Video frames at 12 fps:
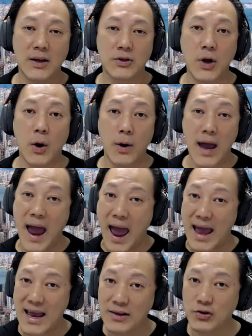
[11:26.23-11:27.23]
so
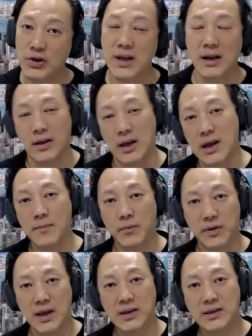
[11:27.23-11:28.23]
interestingly,
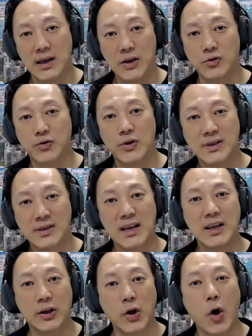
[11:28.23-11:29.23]
this insurance
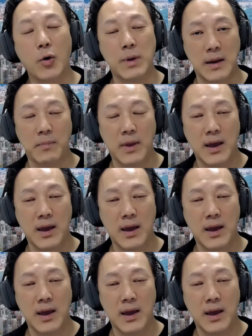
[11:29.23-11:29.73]
leader told me